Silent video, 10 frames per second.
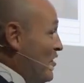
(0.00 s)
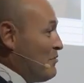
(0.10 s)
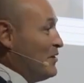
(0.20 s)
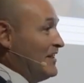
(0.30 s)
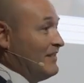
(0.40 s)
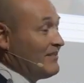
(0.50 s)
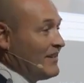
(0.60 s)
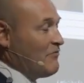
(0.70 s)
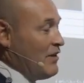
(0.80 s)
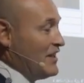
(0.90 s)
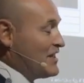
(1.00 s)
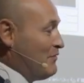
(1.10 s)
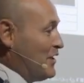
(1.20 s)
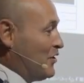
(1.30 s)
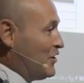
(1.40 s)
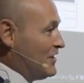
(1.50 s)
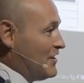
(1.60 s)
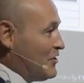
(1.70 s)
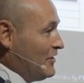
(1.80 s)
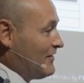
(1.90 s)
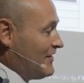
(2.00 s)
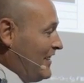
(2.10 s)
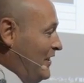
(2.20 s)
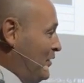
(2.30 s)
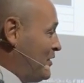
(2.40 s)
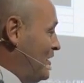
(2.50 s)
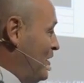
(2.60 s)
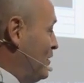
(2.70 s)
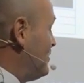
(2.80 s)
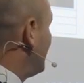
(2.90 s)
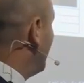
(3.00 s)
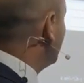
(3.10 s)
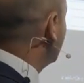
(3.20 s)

they were in relatively good condition, so that was